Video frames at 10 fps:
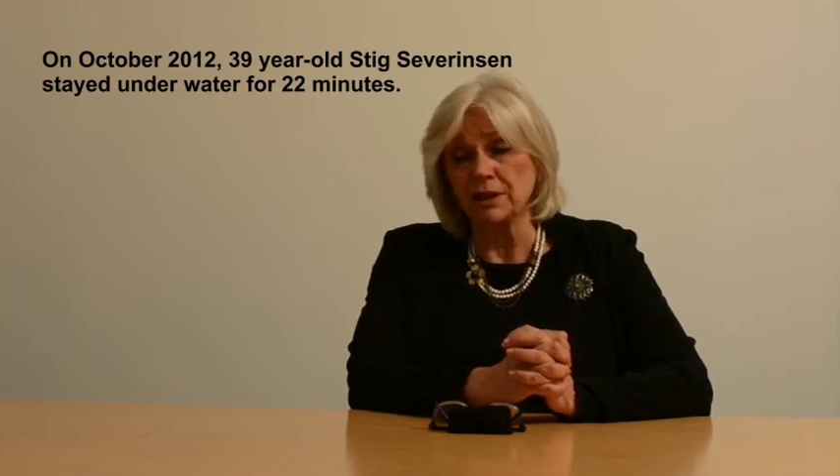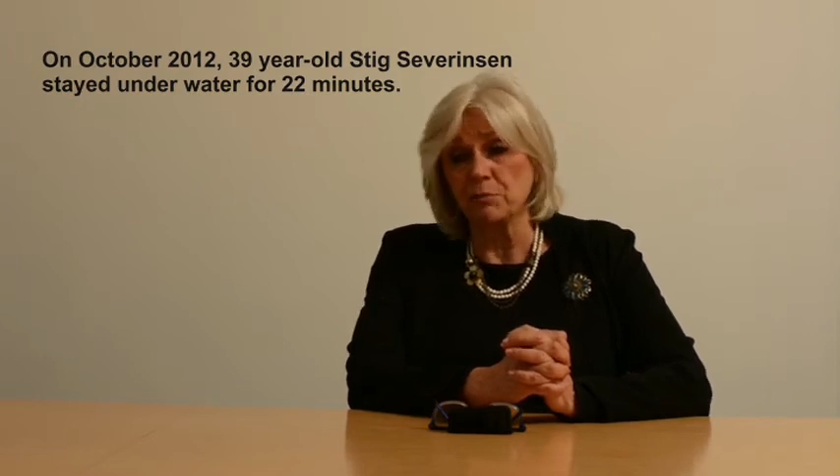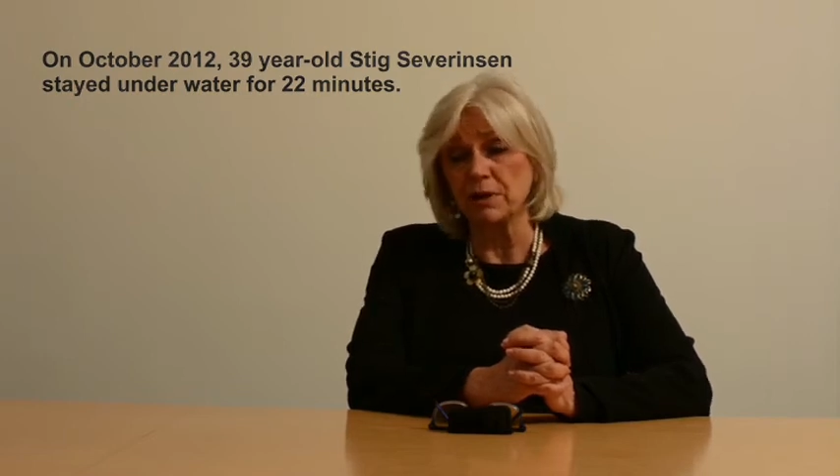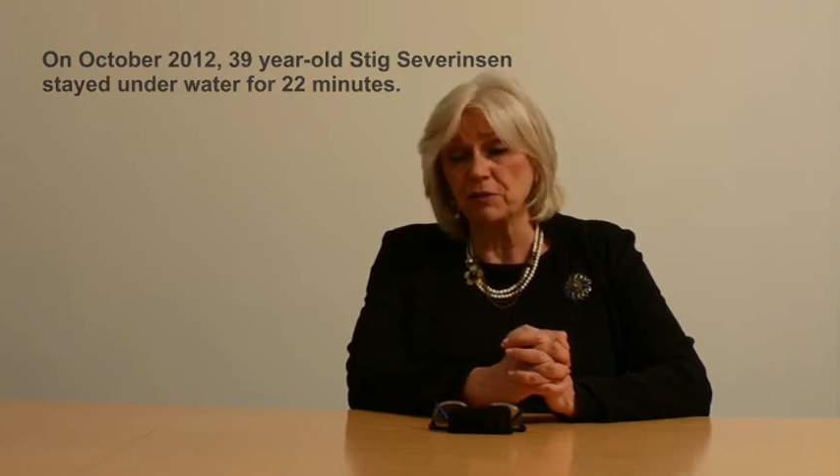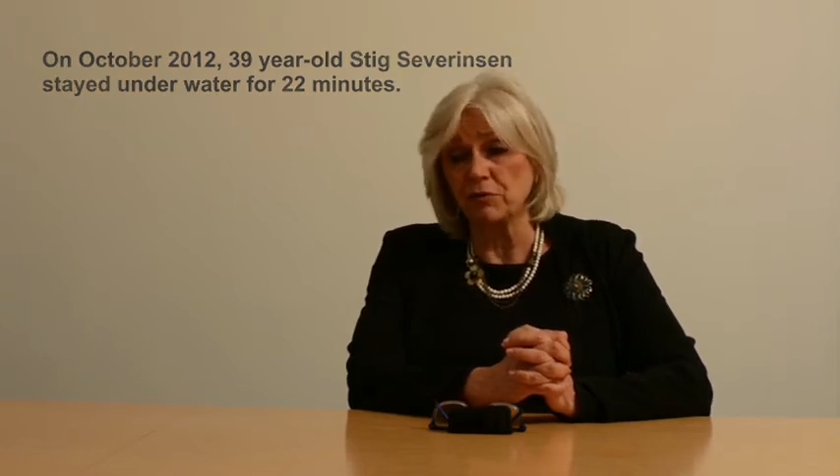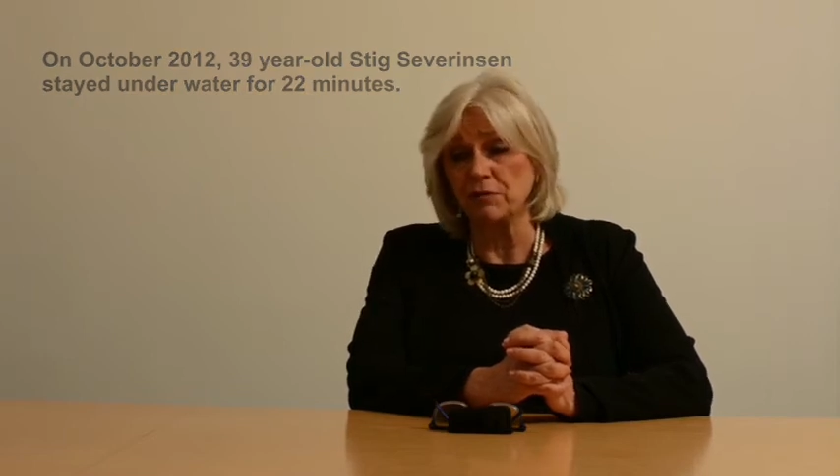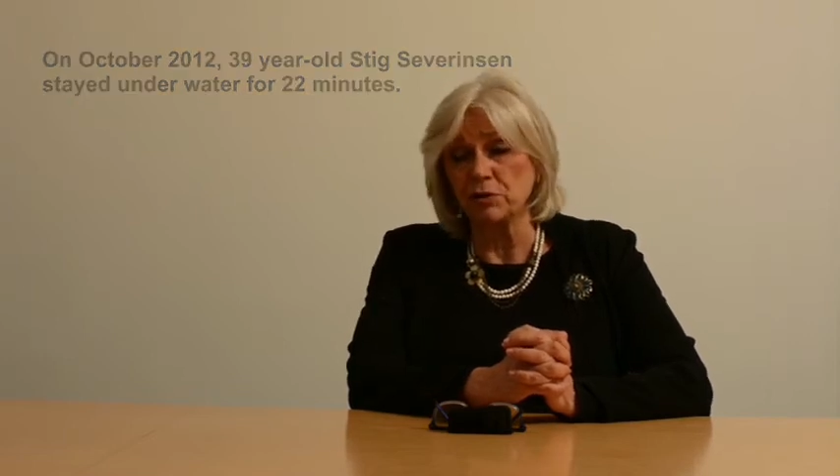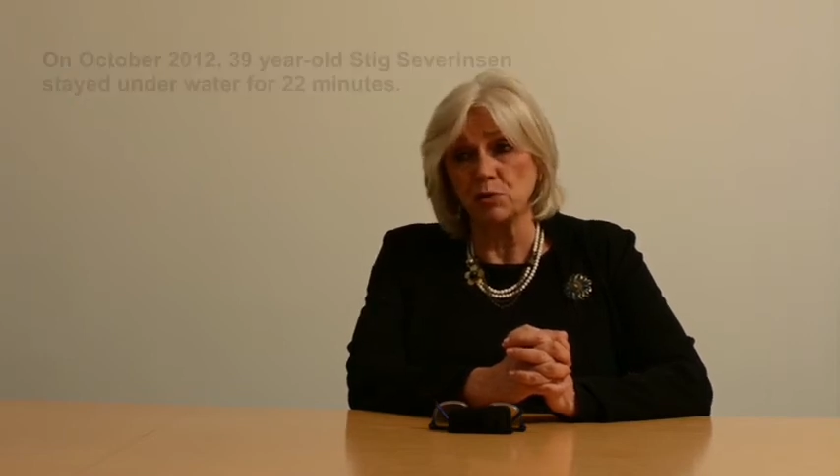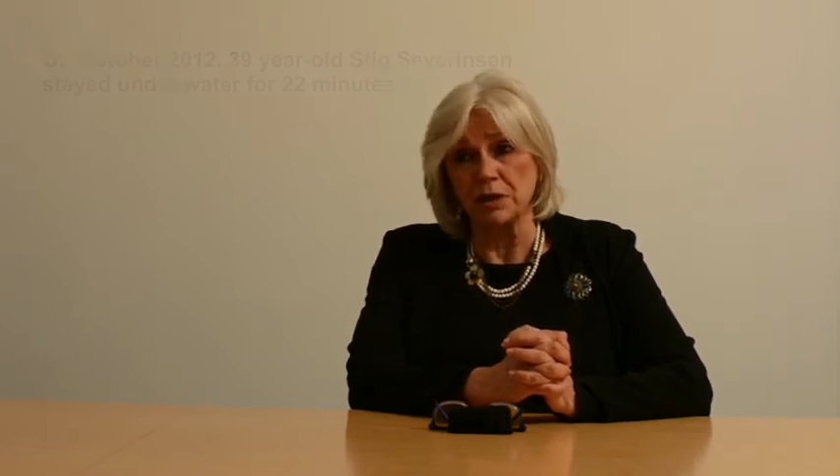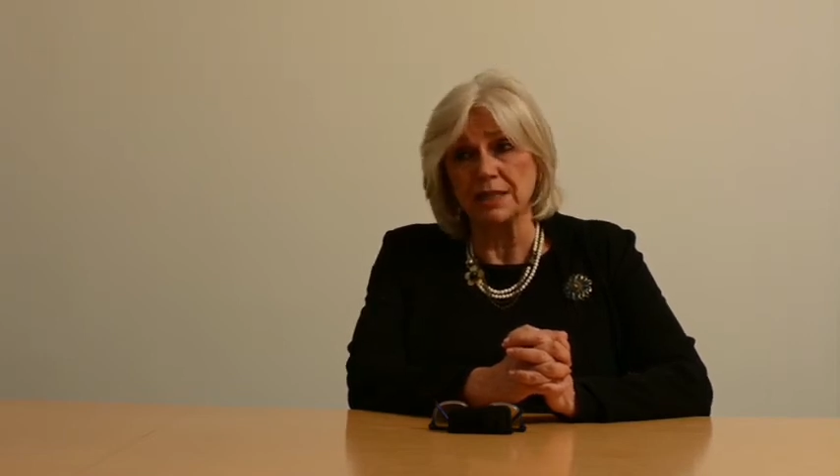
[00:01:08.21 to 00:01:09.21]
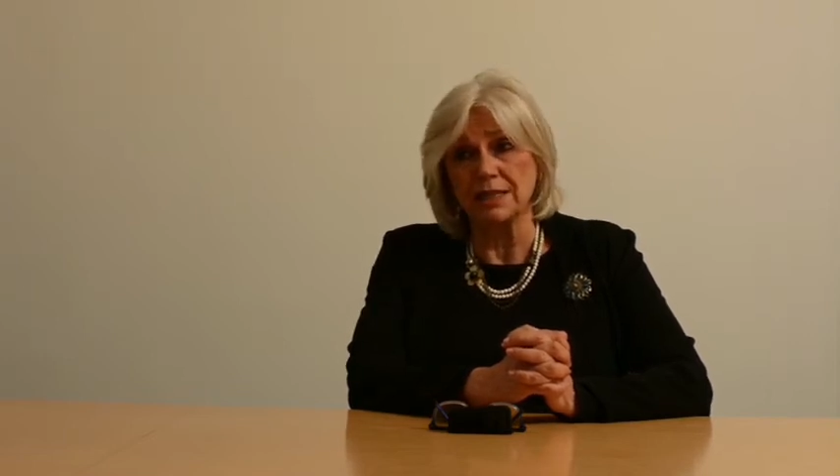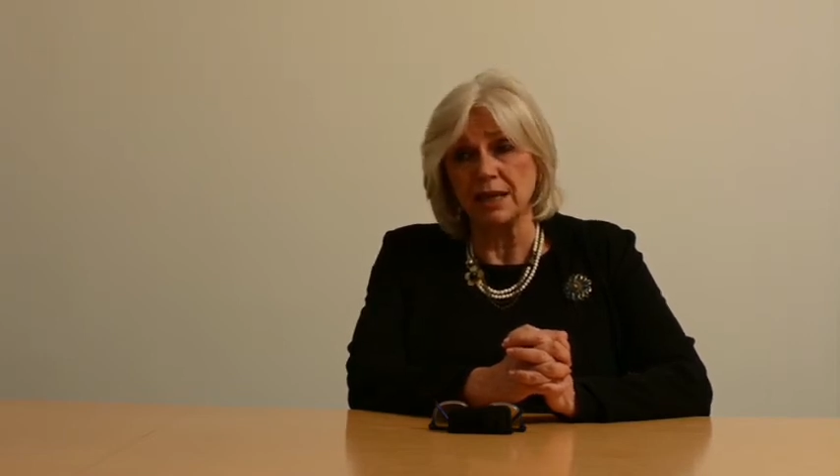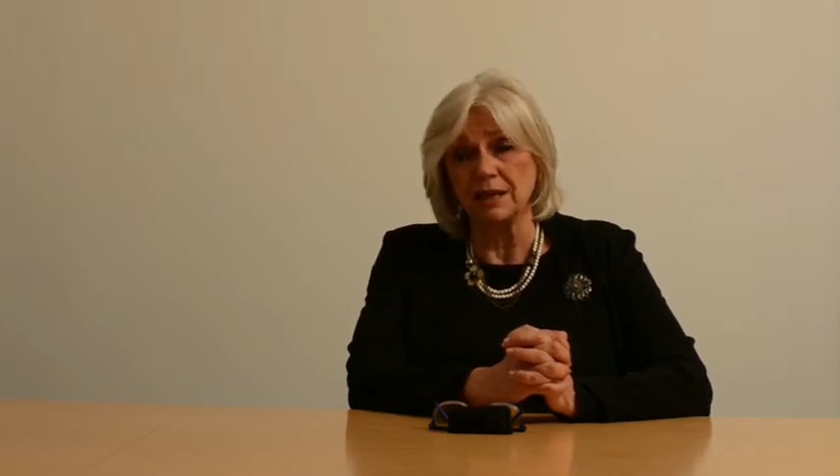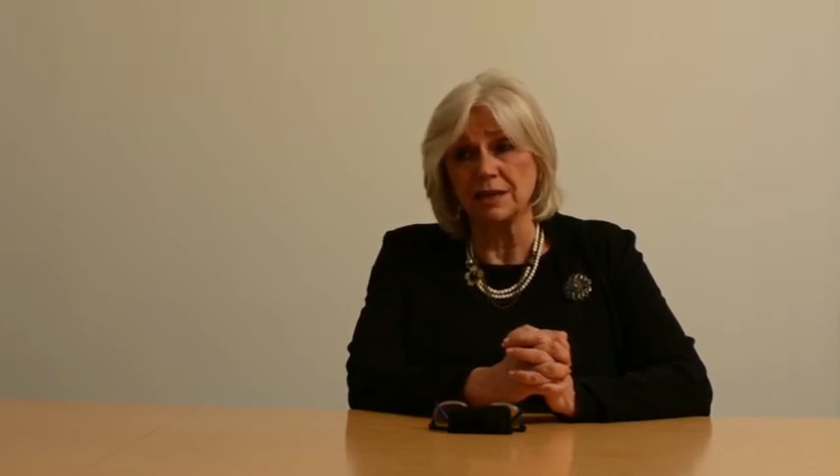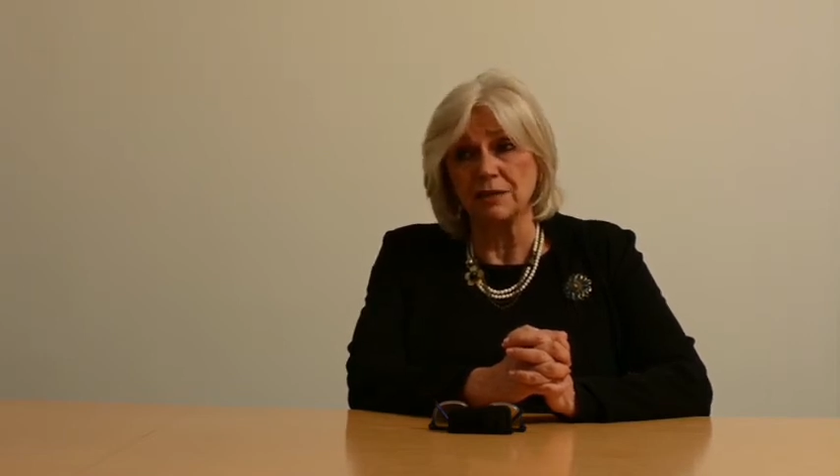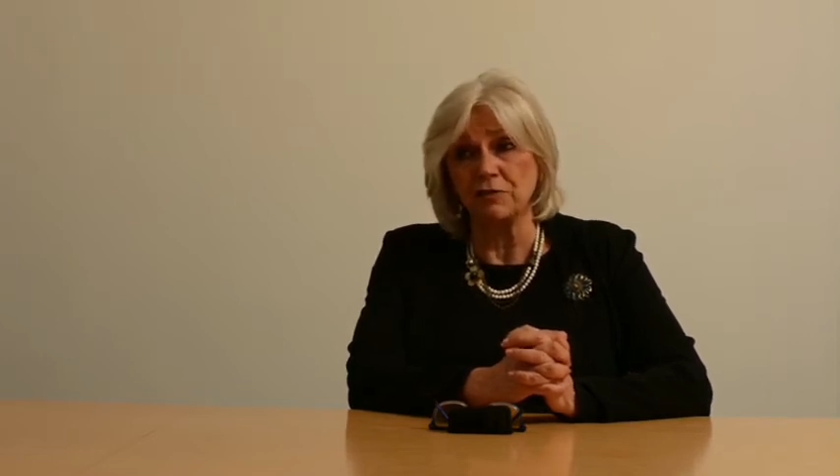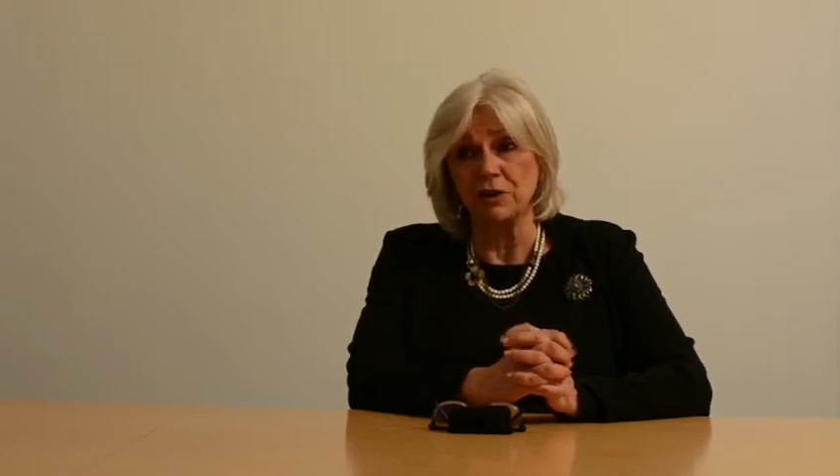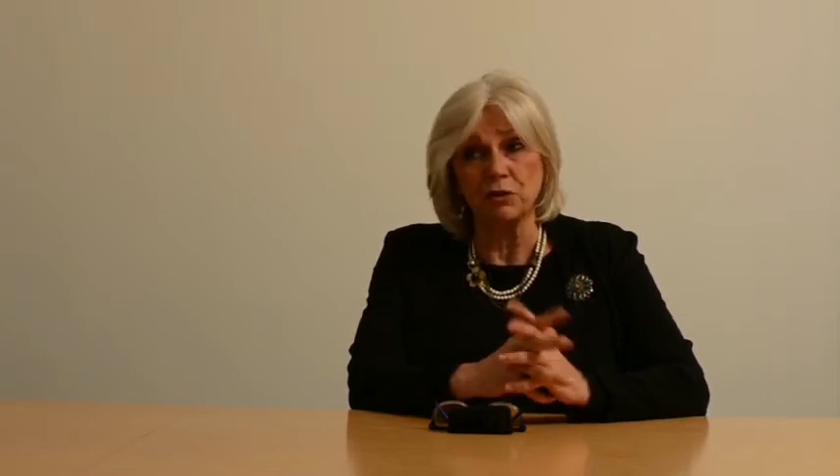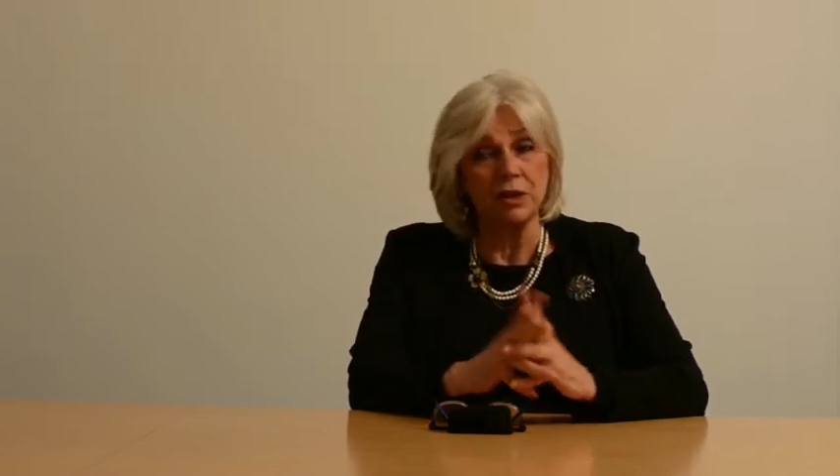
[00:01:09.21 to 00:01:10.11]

their breath for even 20 seconds and mm-hmm. feel mm.